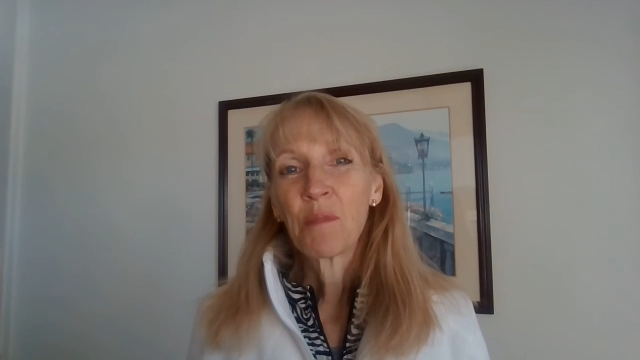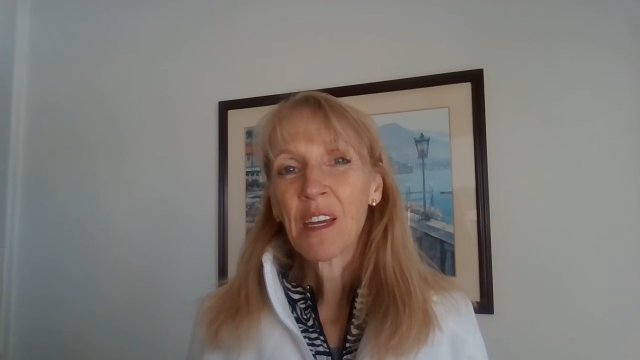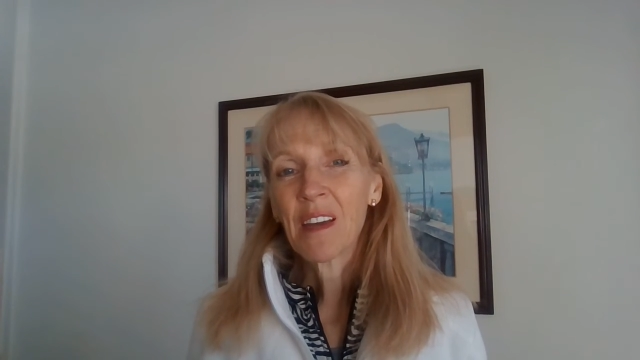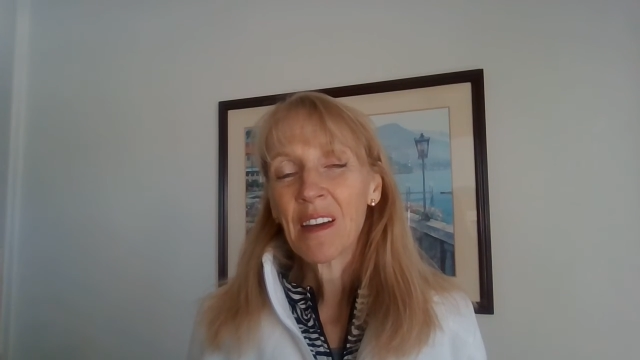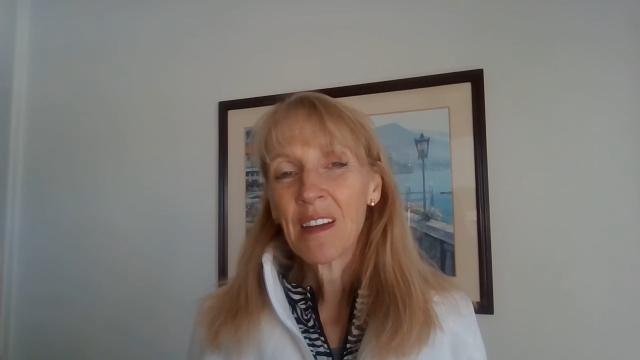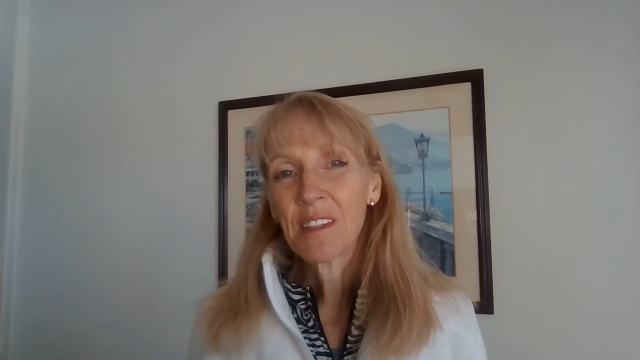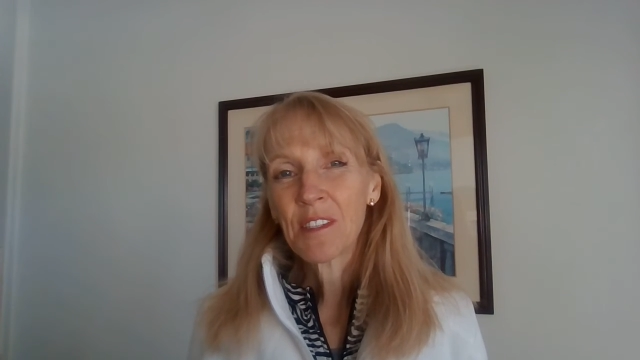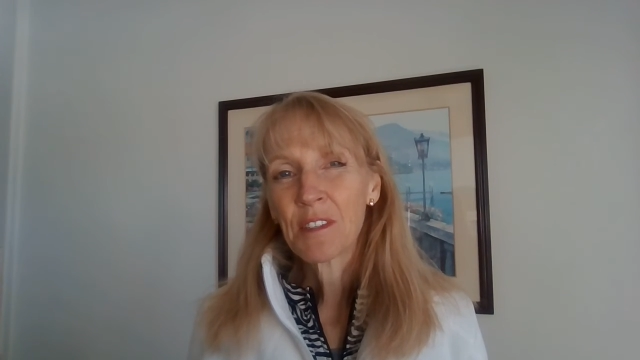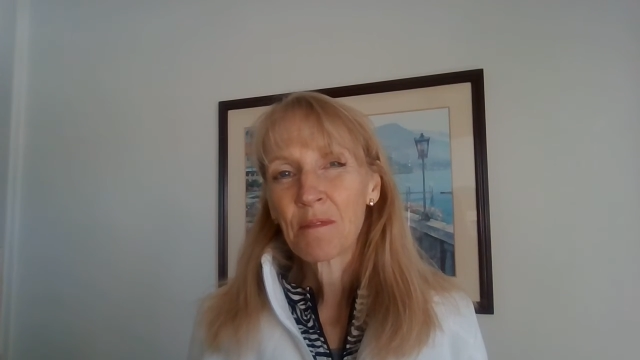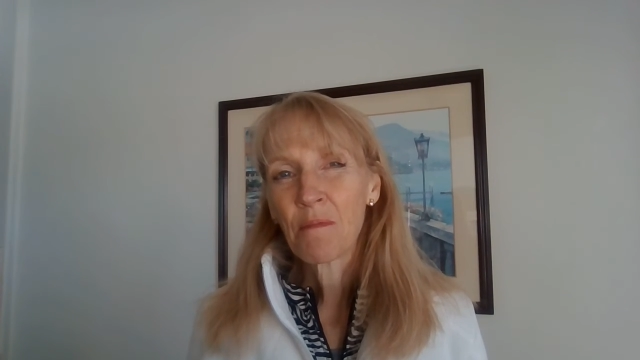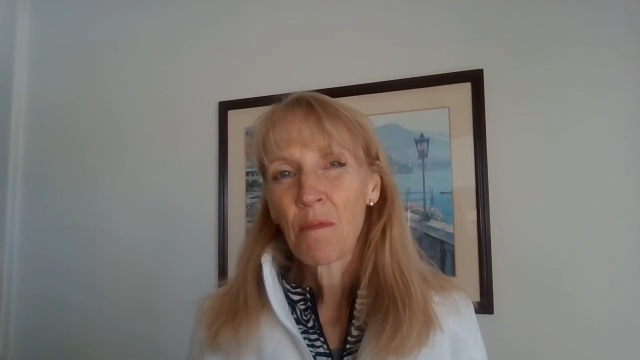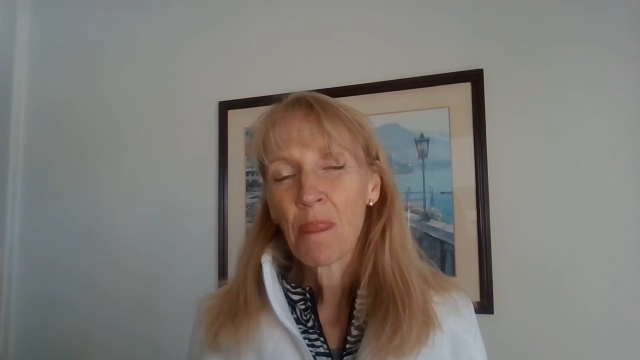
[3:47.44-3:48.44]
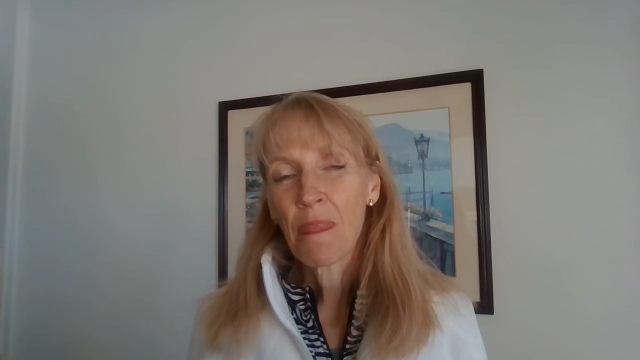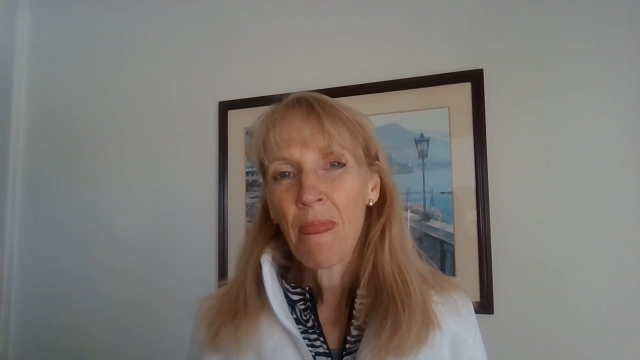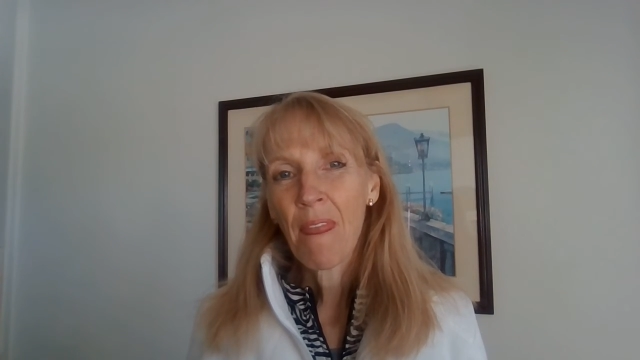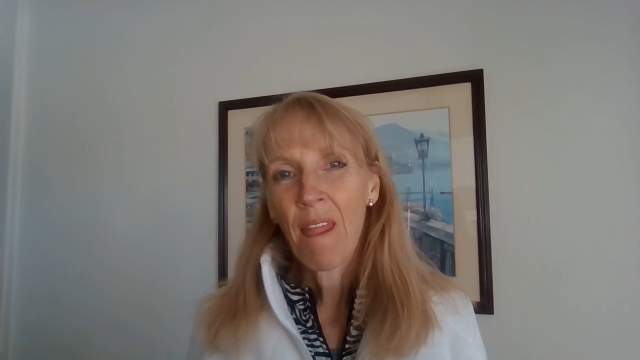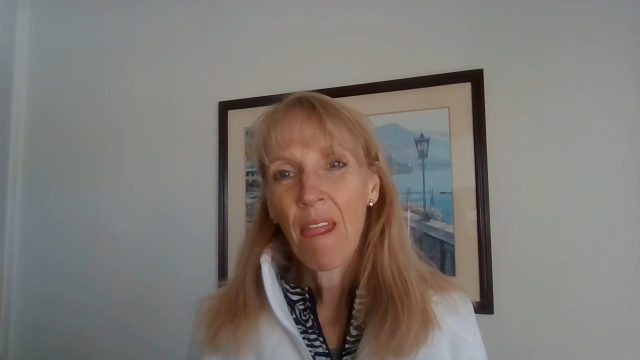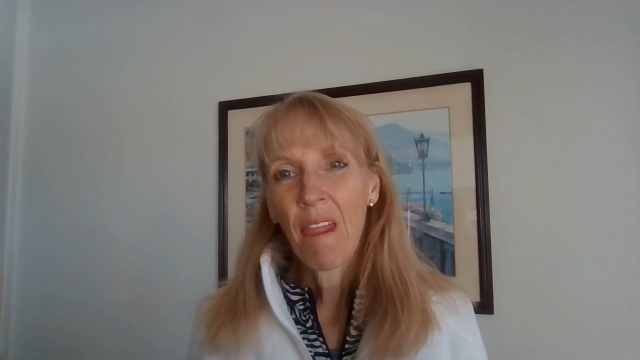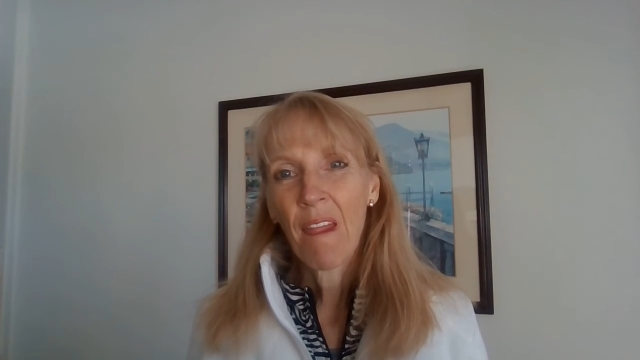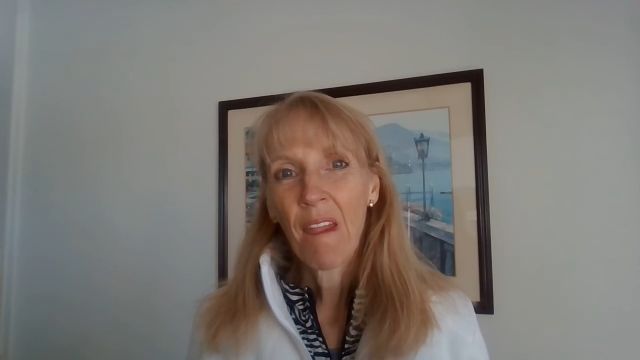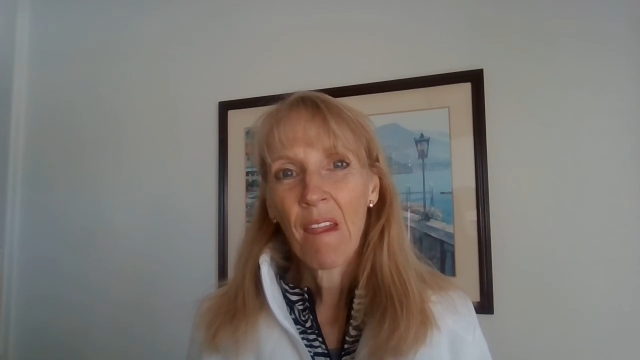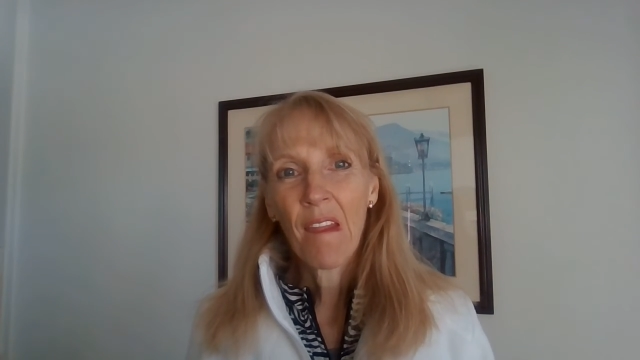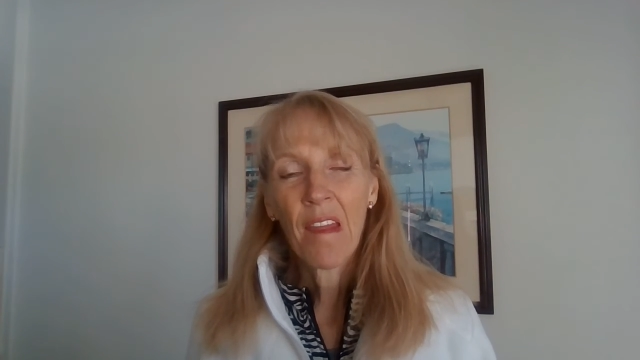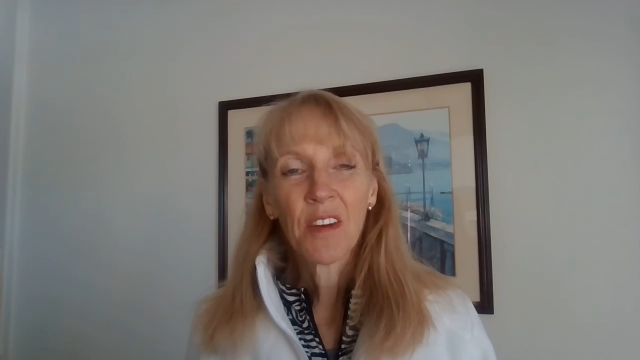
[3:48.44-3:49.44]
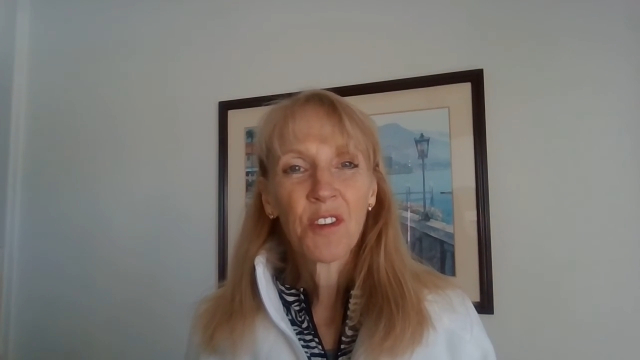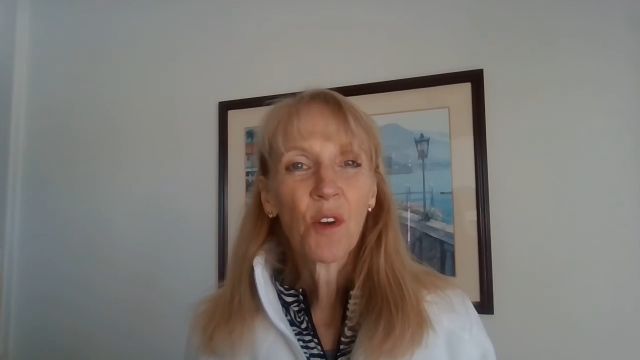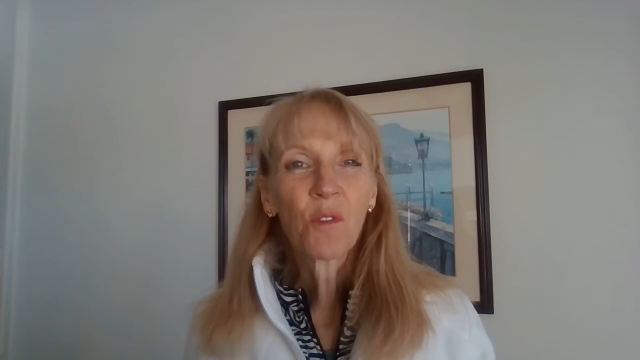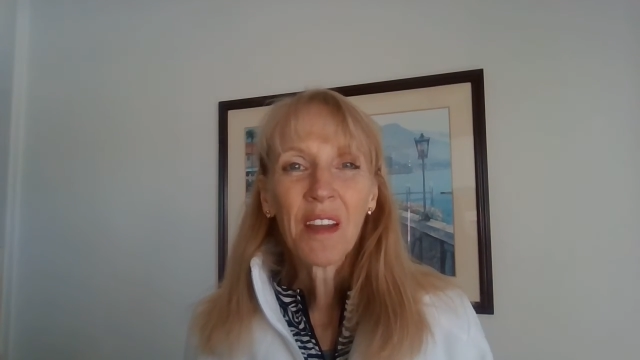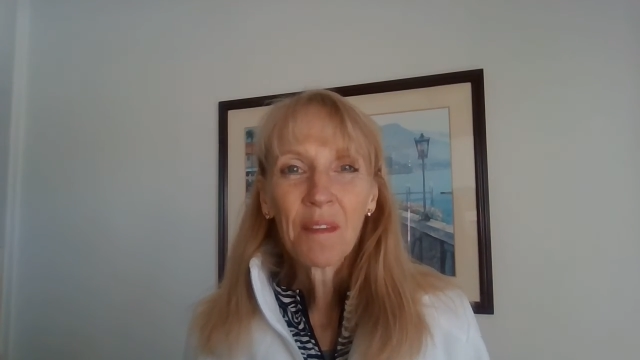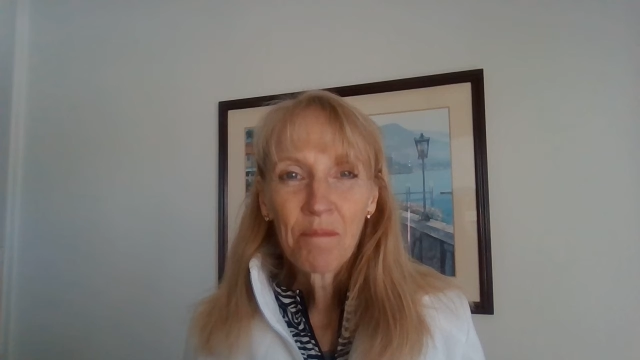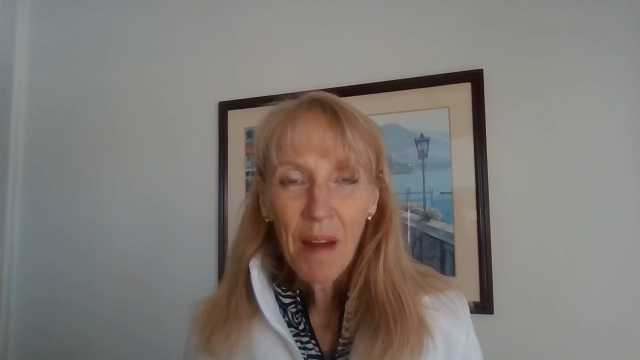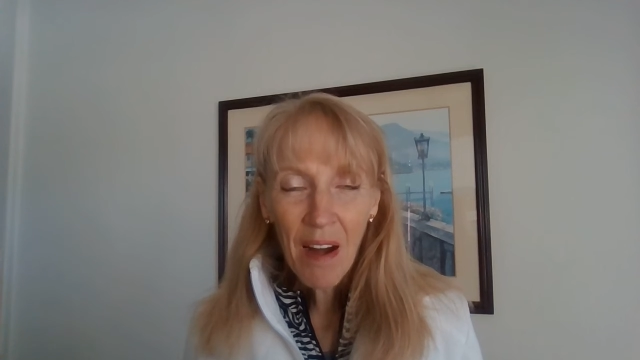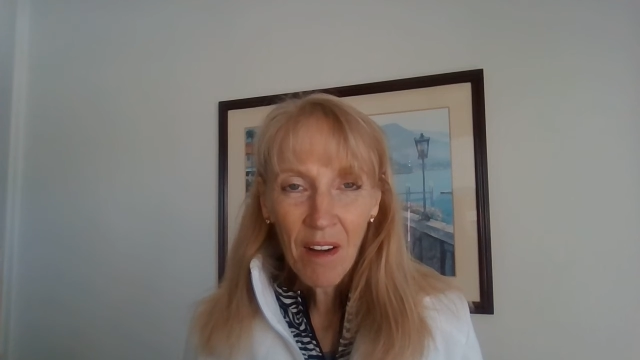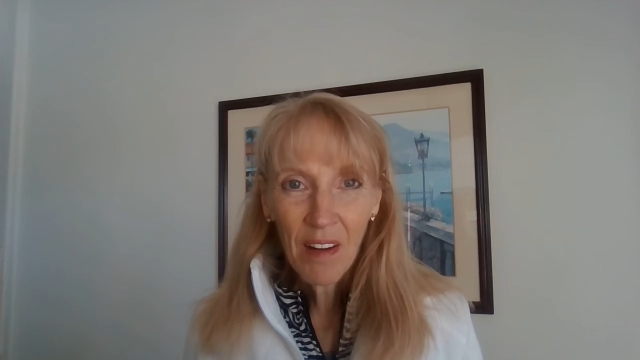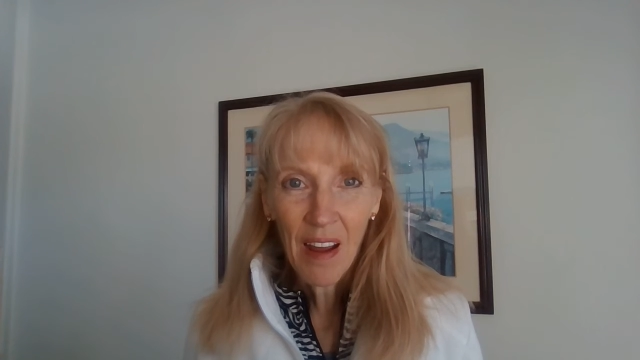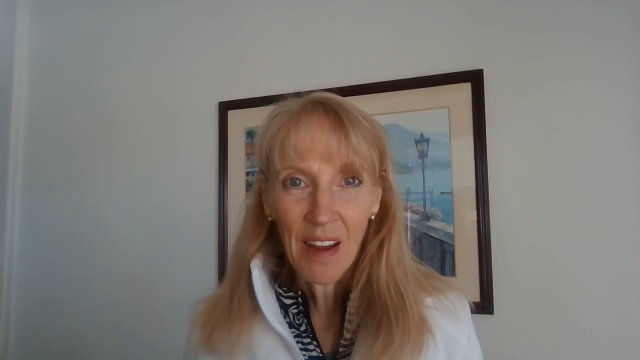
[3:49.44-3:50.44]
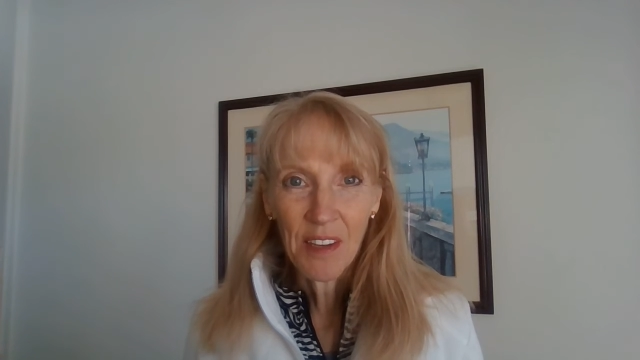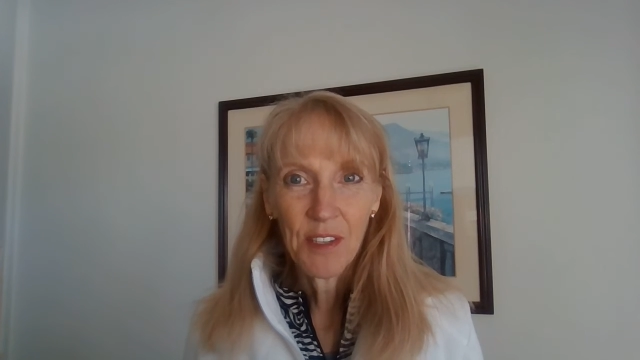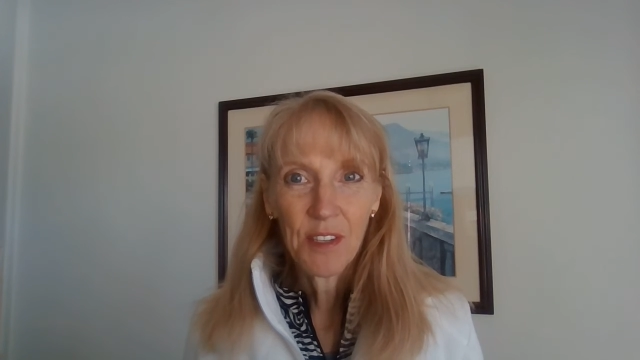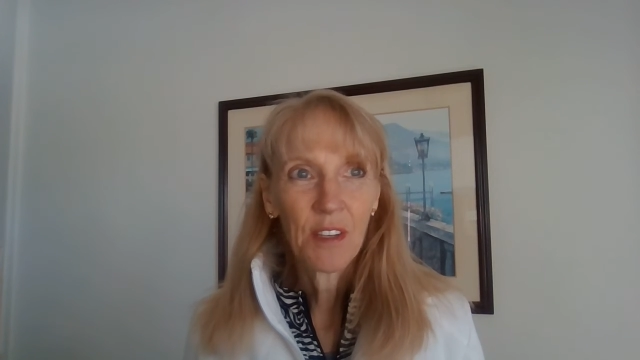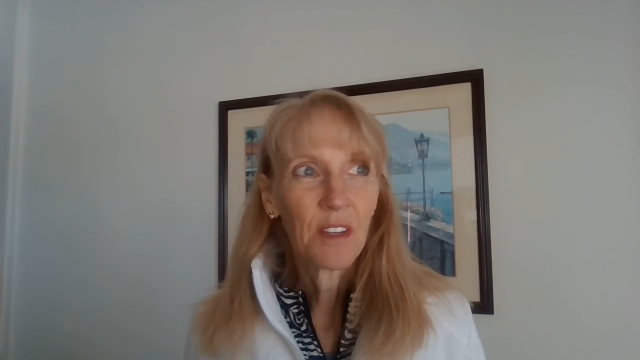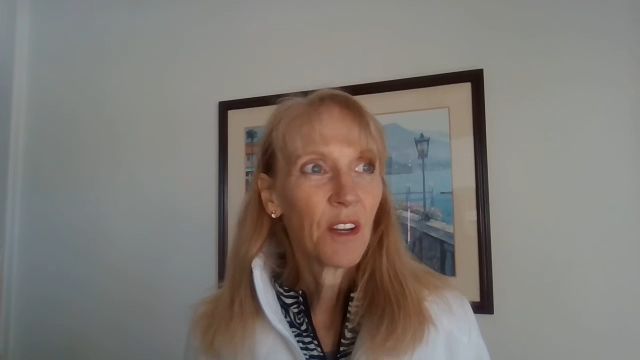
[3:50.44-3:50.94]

because don't get paralyzed.